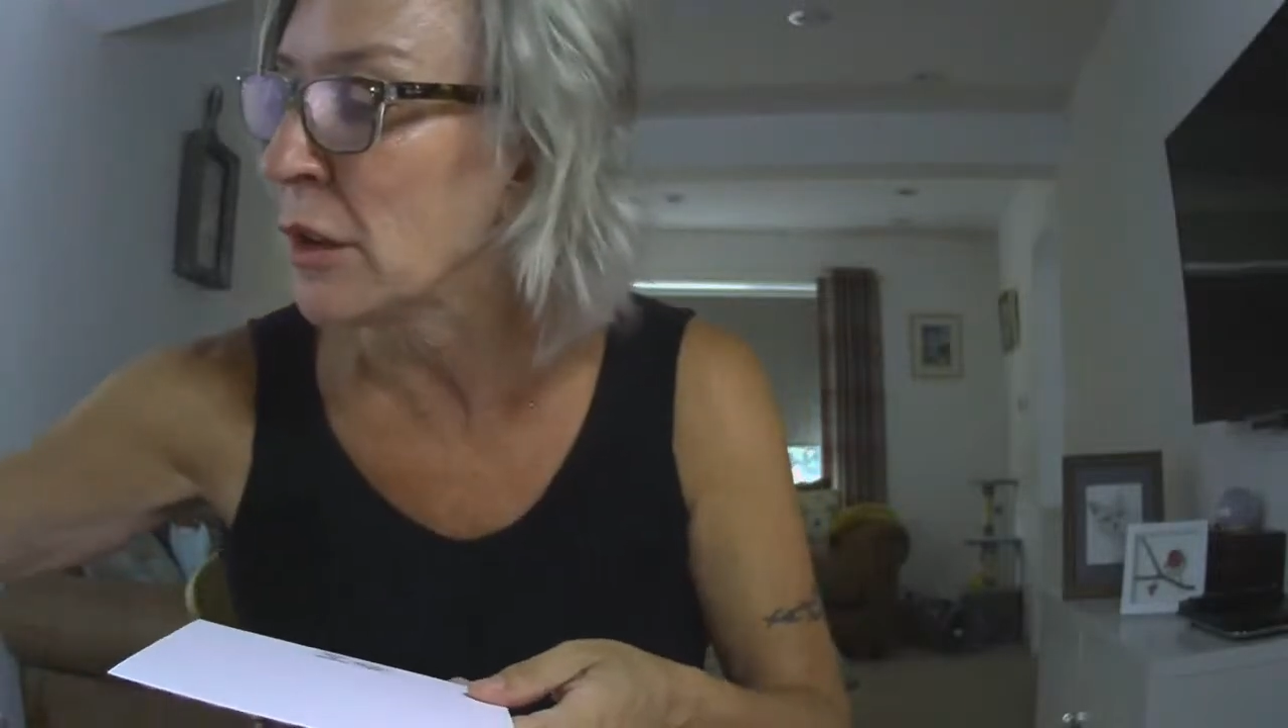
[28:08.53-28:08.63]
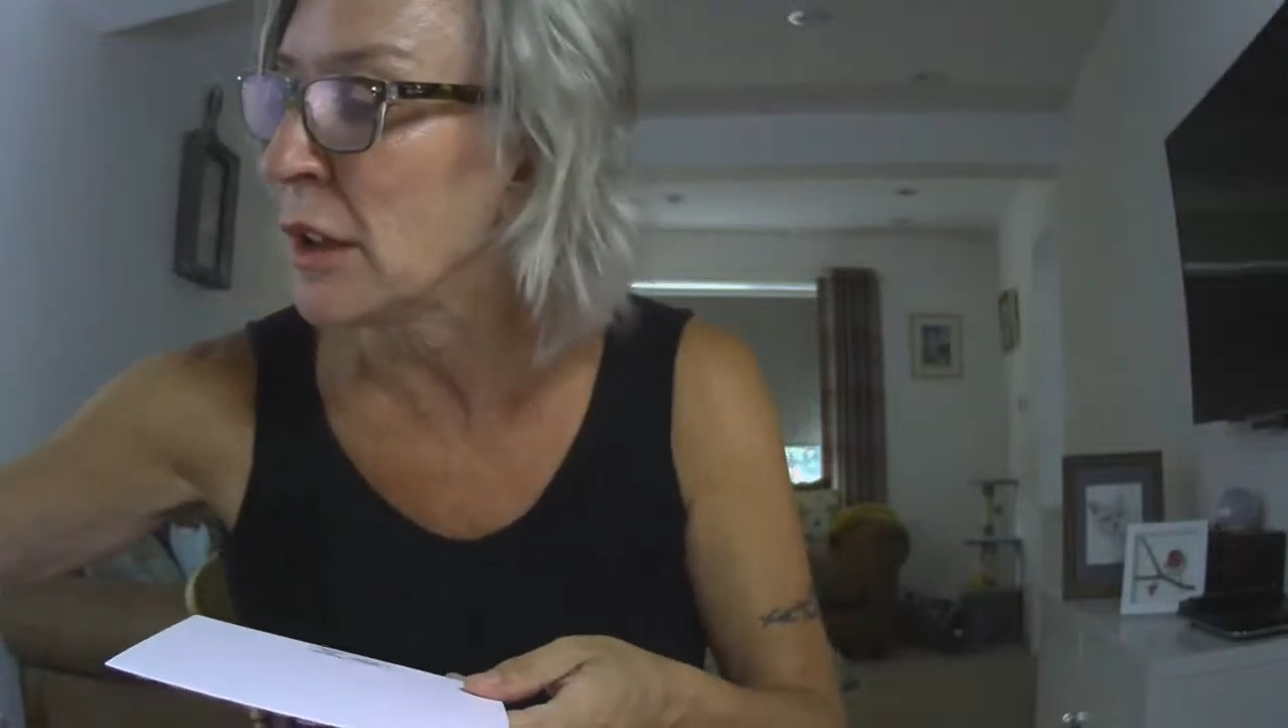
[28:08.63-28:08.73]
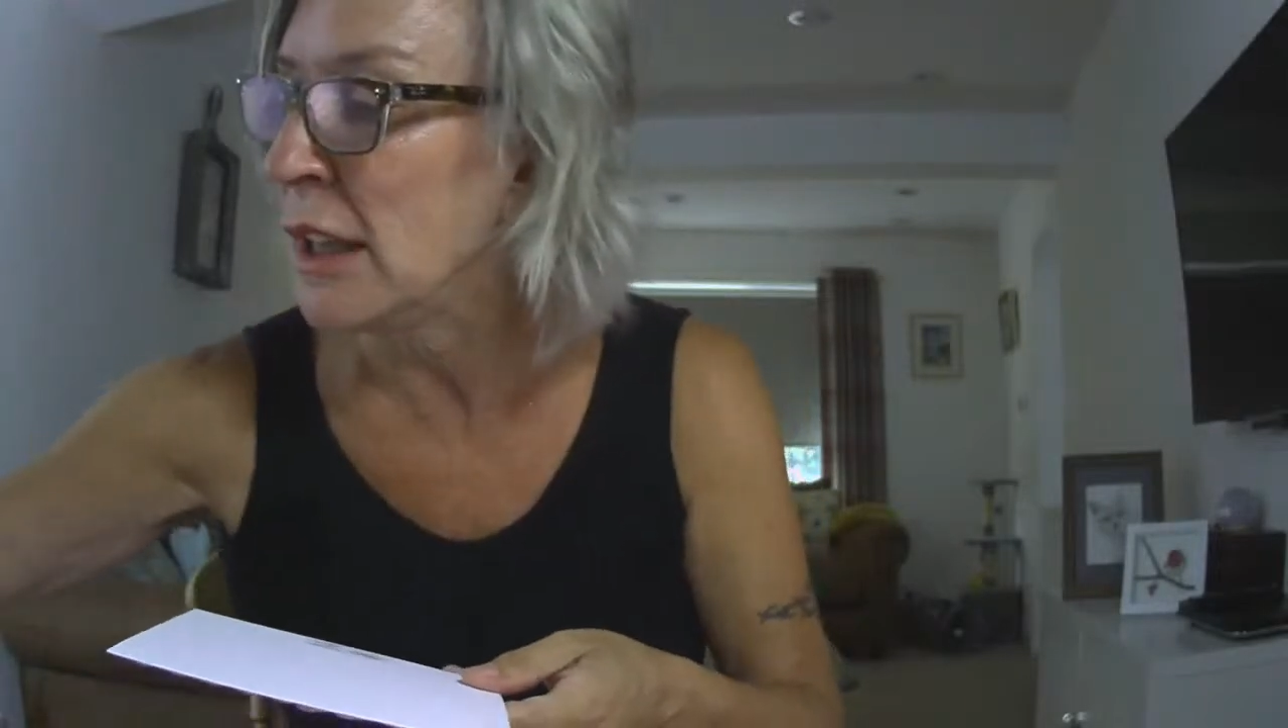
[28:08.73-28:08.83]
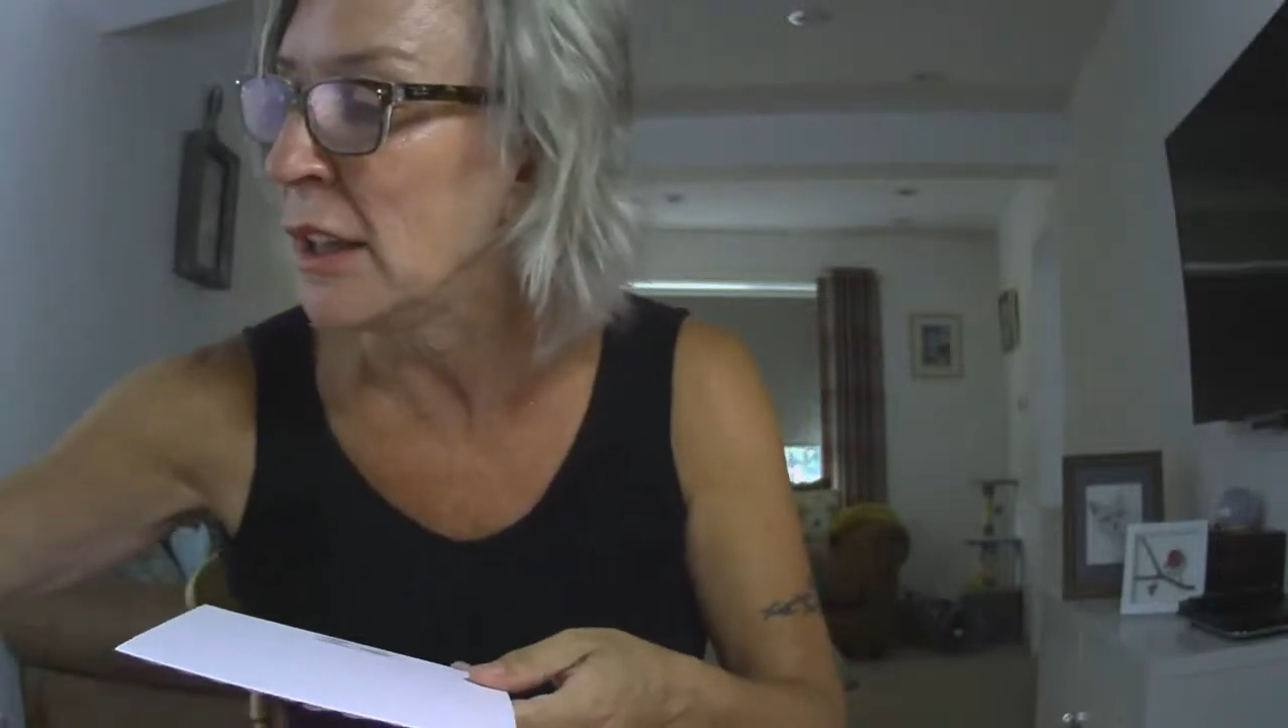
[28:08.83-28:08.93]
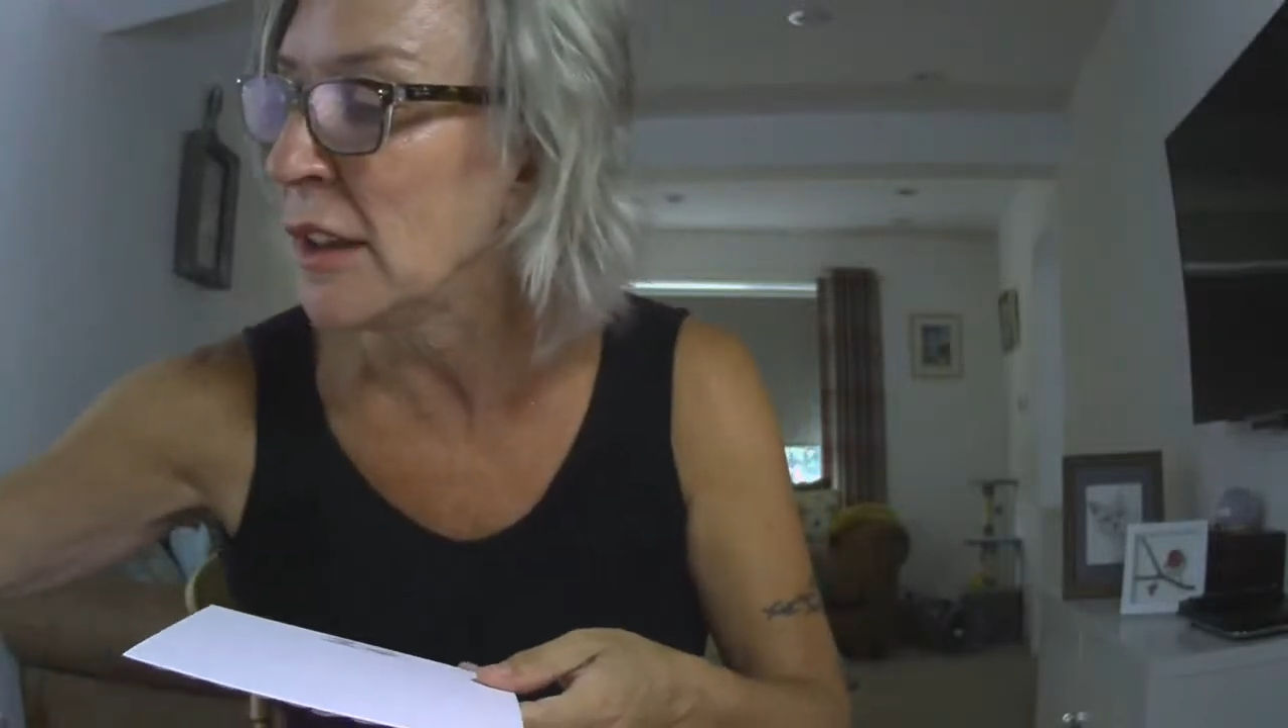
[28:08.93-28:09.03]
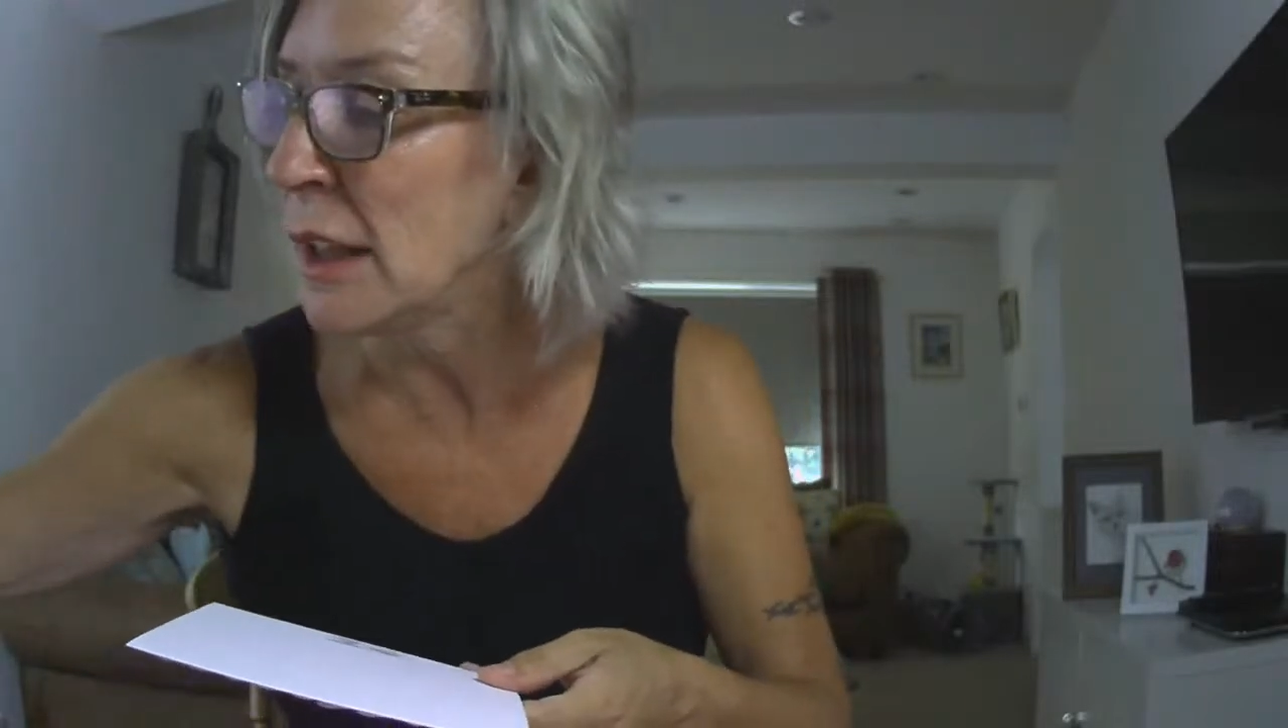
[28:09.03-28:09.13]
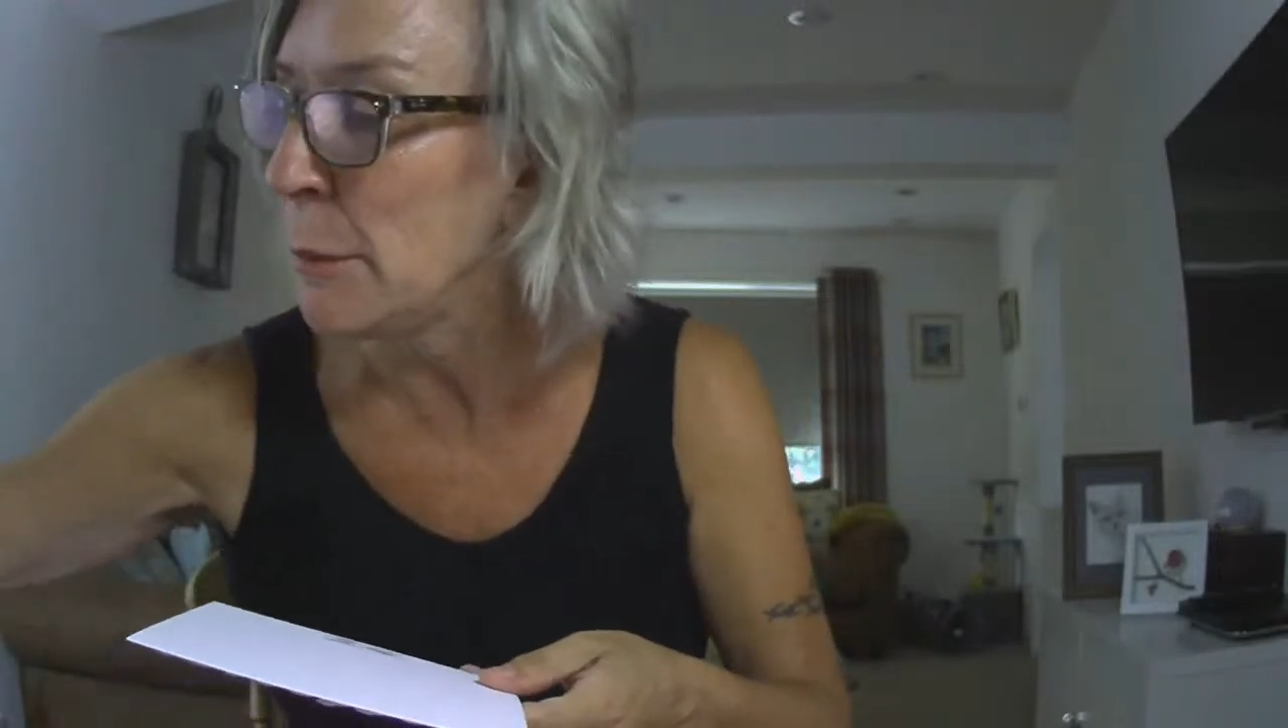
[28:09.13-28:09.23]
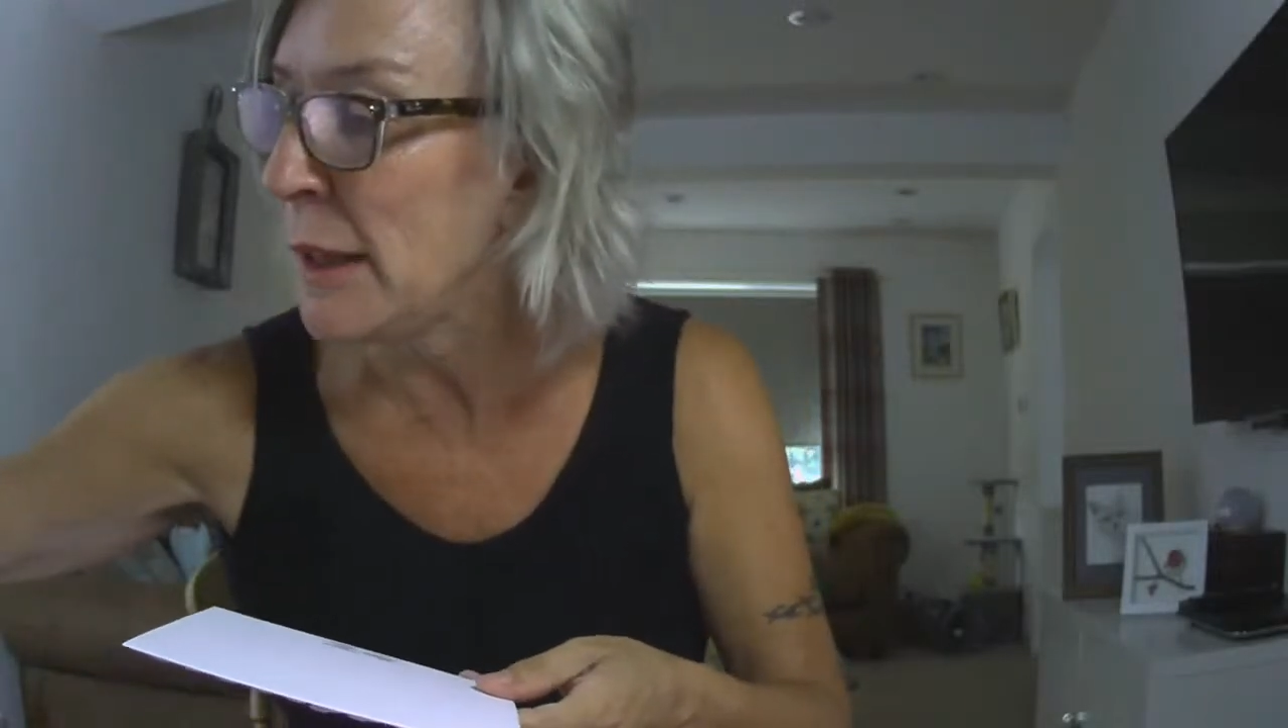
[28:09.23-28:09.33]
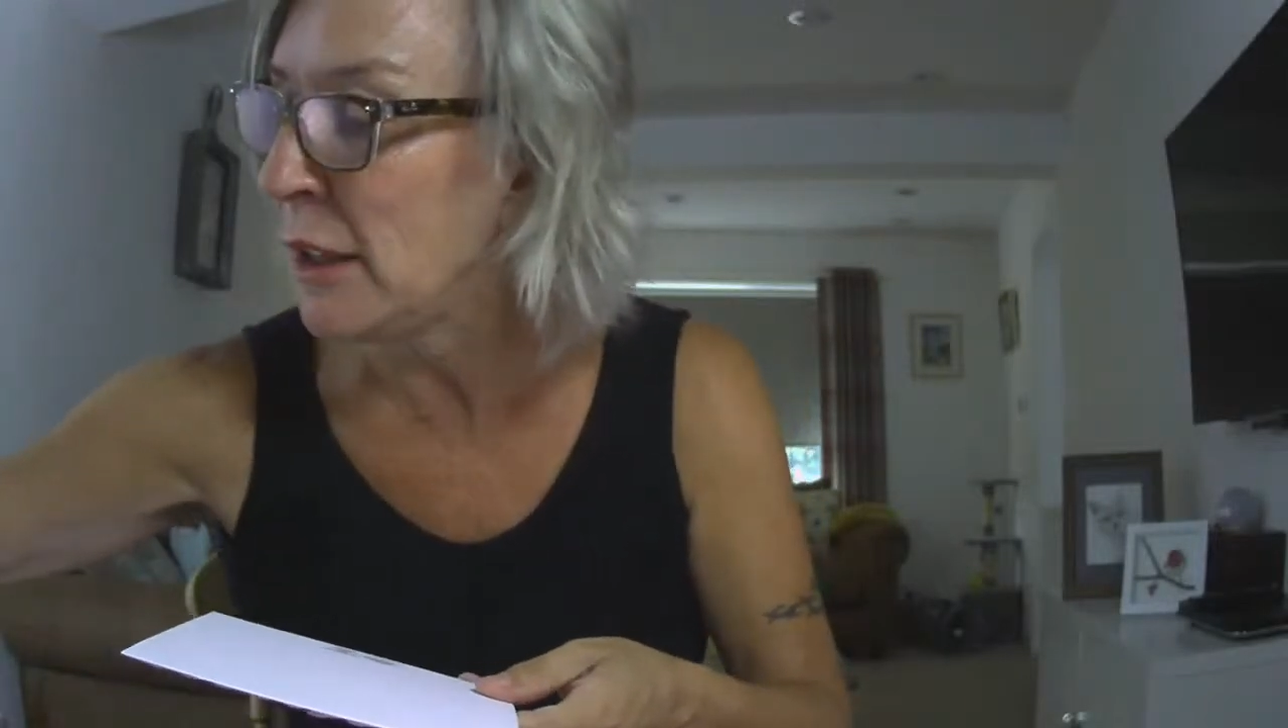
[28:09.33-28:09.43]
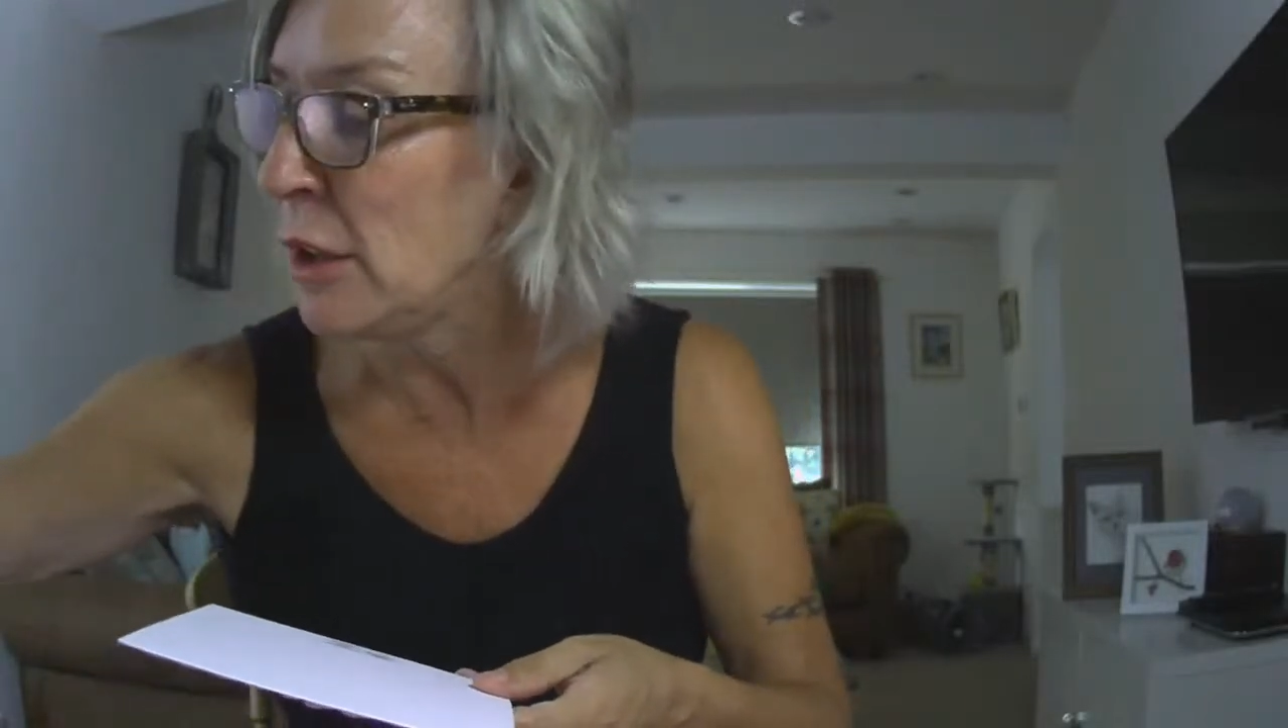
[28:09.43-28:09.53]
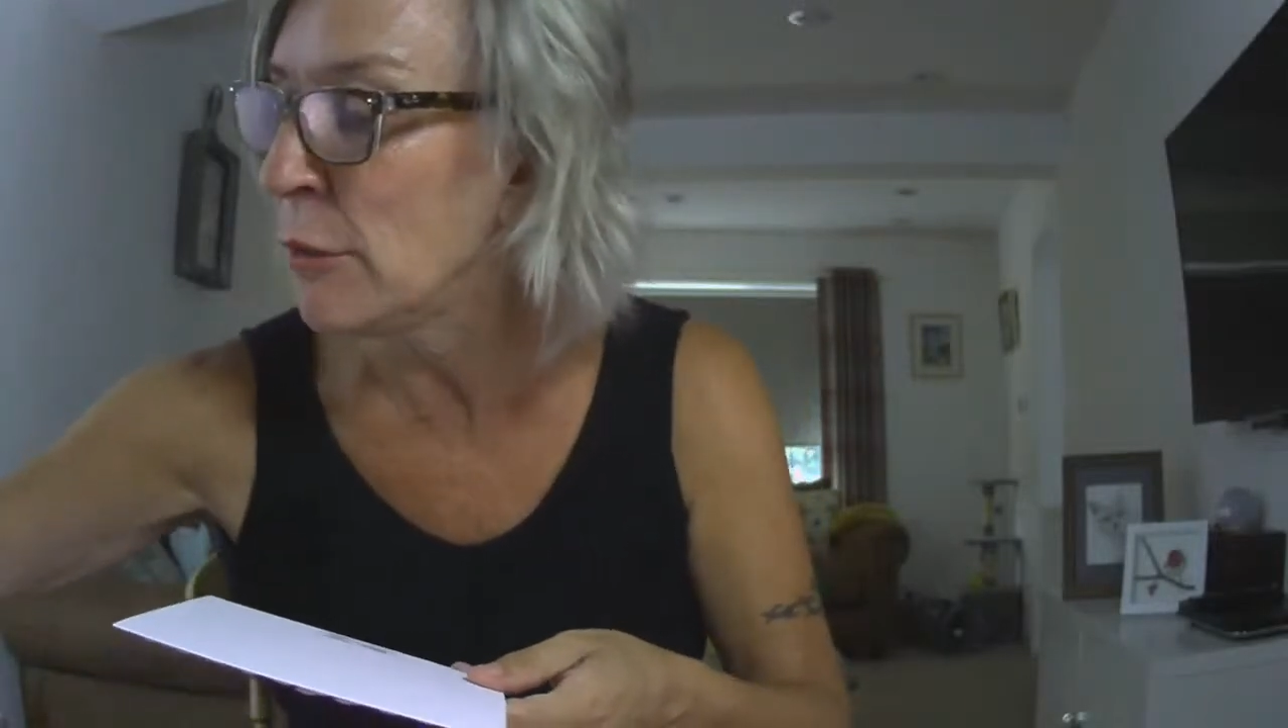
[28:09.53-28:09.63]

I think, and they make